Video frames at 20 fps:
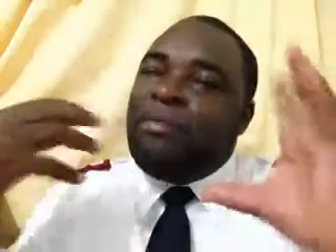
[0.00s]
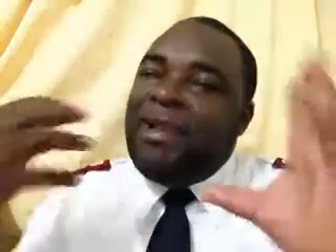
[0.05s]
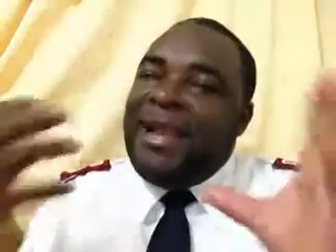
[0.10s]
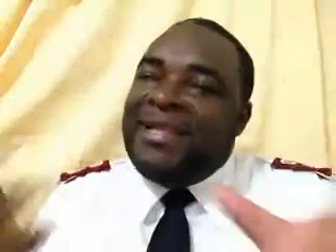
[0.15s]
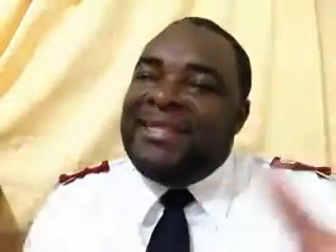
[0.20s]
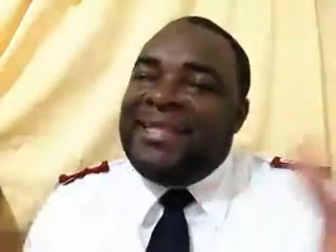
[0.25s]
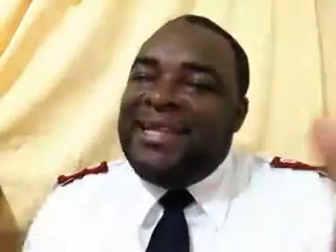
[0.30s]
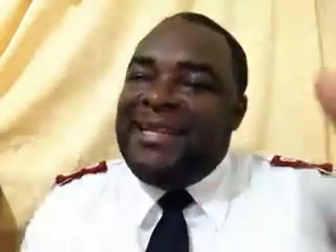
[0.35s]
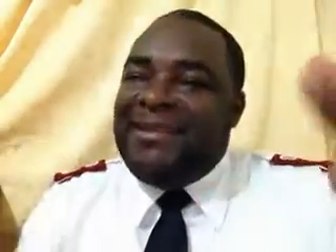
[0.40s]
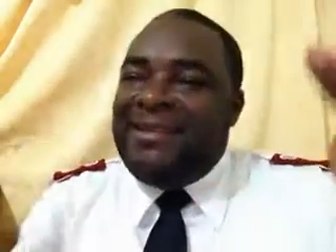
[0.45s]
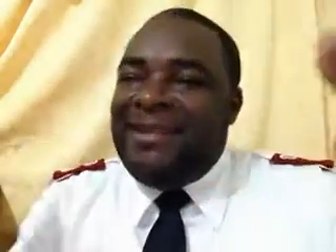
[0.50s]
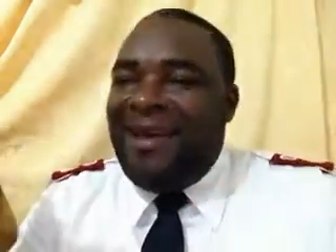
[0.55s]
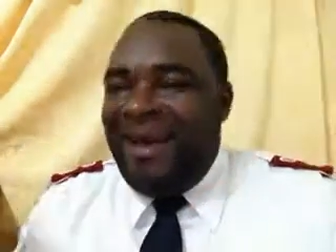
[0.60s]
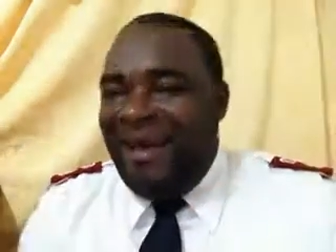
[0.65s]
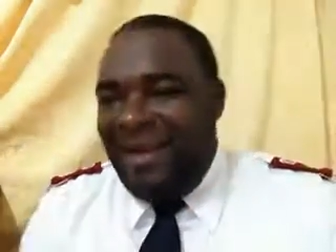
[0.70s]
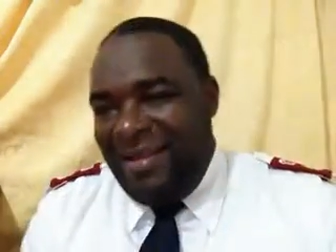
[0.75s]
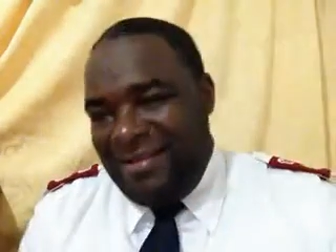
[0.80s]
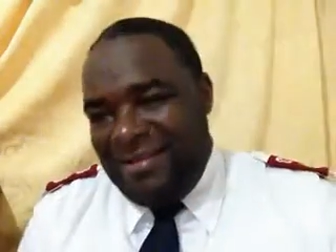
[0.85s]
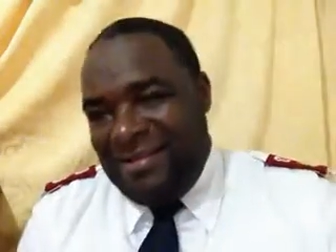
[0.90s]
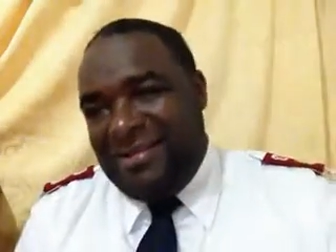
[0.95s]

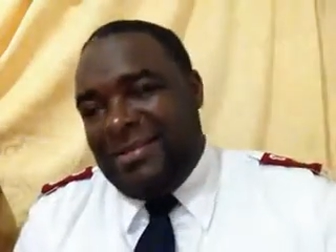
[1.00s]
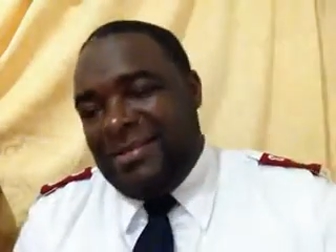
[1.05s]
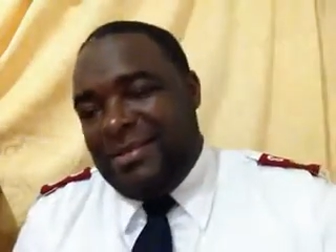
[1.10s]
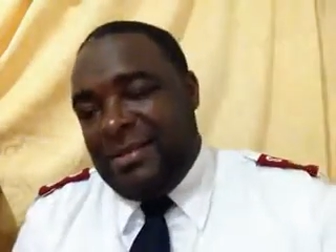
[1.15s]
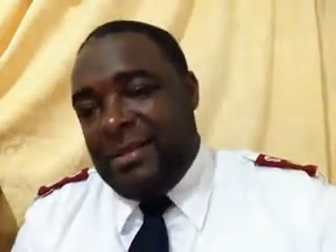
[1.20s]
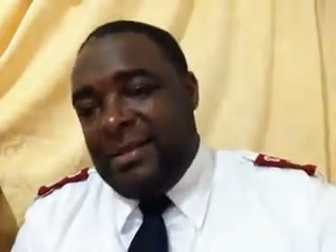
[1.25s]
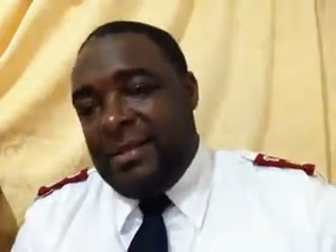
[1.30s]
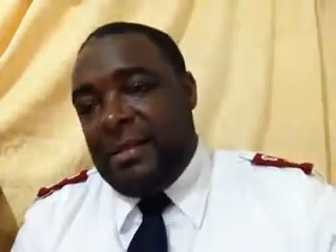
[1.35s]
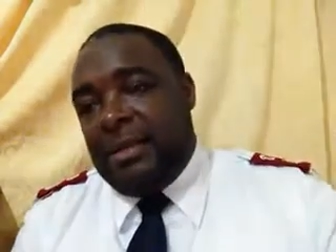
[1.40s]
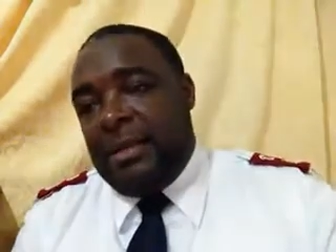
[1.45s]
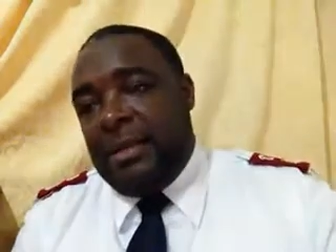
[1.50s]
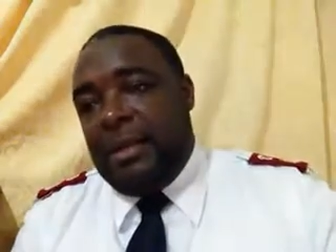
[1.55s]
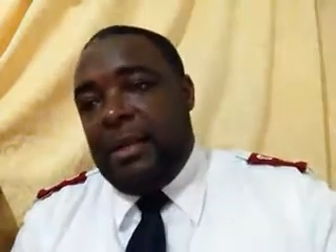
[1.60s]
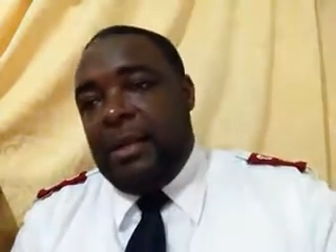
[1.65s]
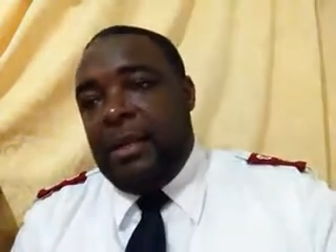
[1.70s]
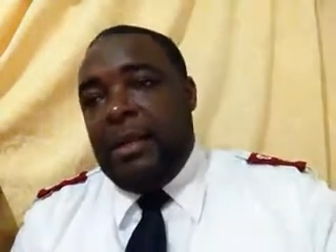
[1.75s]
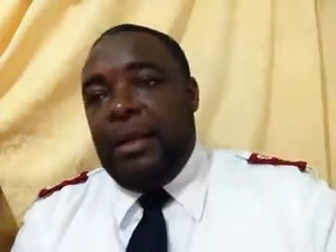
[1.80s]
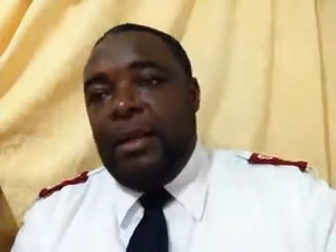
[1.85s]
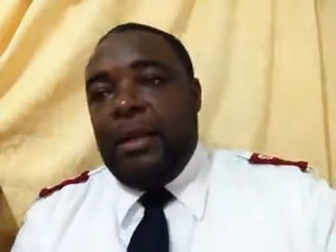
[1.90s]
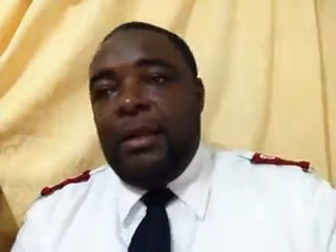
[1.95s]
uh, the
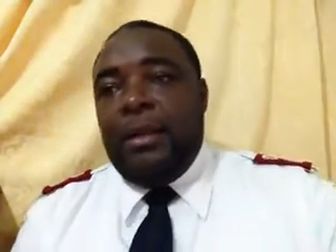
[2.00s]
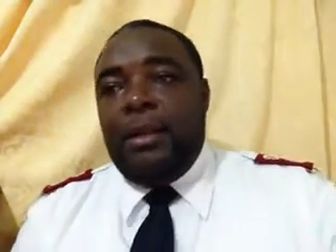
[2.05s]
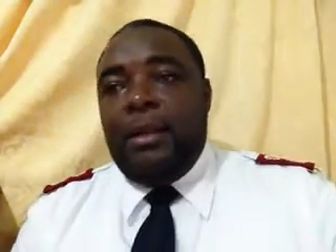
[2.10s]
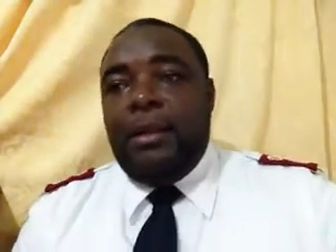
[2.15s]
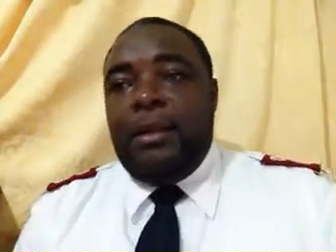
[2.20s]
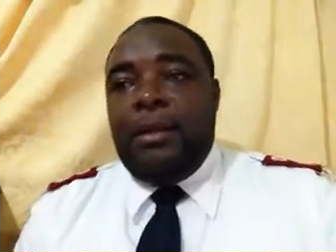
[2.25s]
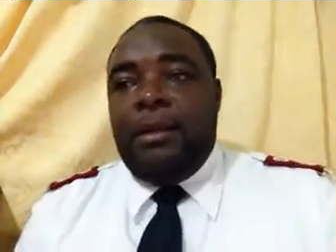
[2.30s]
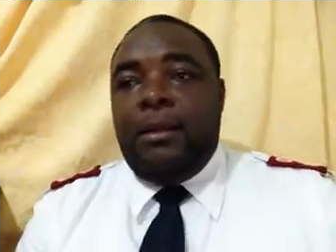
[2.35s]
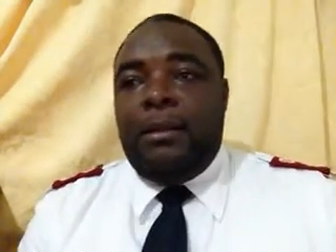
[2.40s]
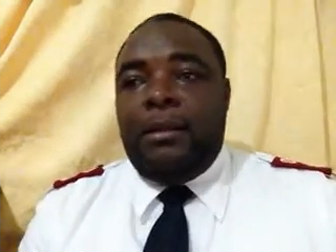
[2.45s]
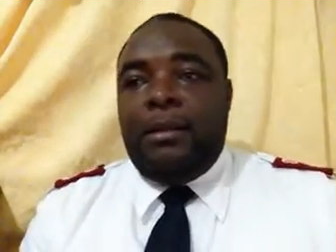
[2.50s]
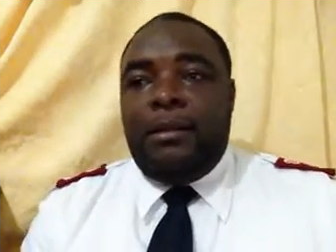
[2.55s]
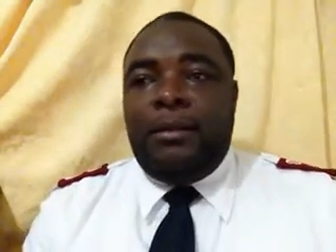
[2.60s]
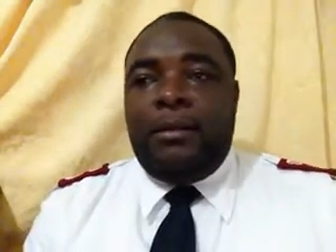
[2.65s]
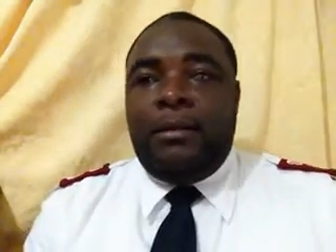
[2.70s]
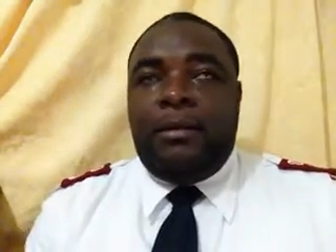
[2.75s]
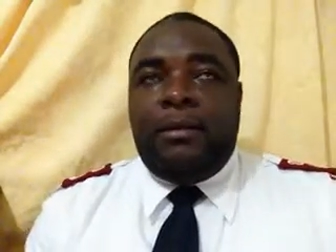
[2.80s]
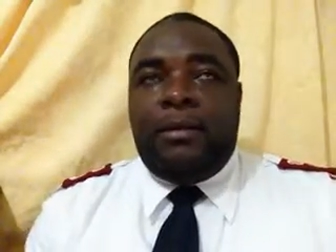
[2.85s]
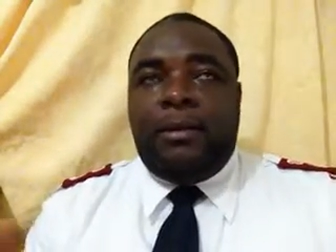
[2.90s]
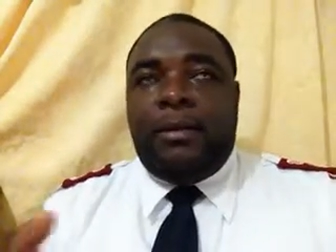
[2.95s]
brain ticking,
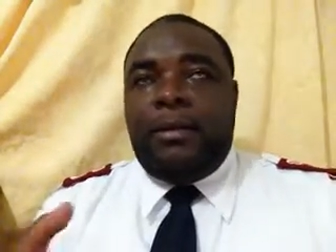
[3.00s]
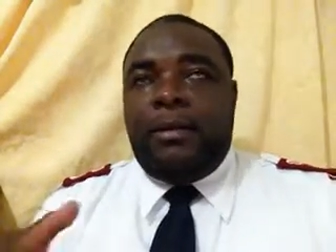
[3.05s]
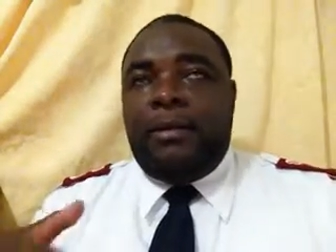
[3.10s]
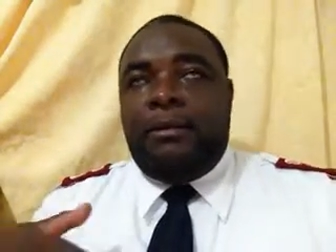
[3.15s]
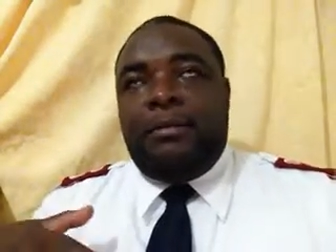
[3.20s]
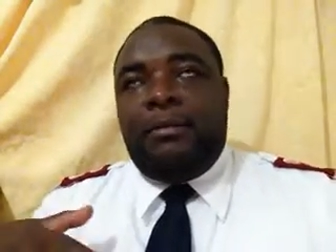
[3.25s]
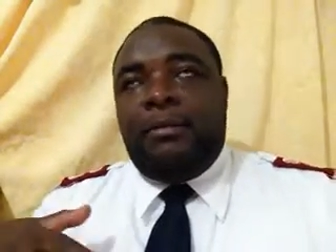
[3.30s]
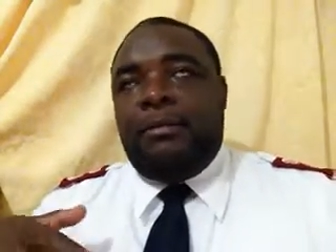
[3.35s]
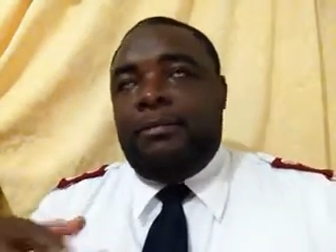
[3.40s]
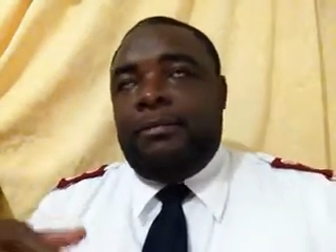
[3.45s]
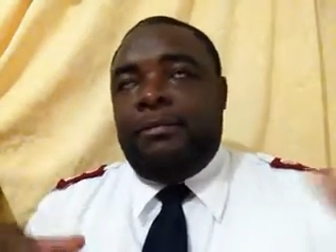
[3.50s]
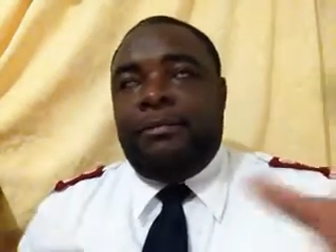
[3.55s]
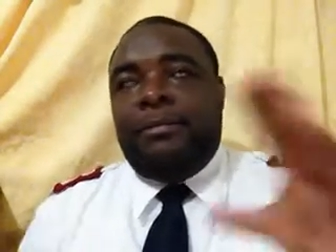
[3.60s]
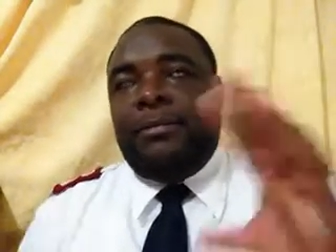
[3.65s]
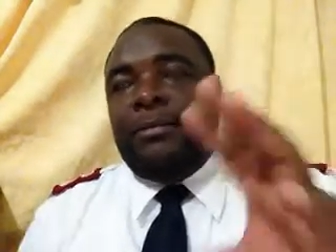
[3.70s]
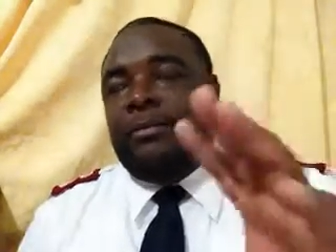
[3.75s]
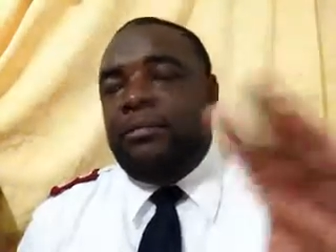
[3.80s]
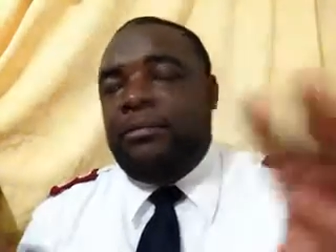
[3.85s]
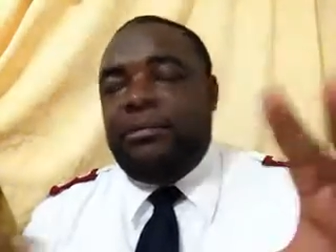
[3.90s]
making the, uh, the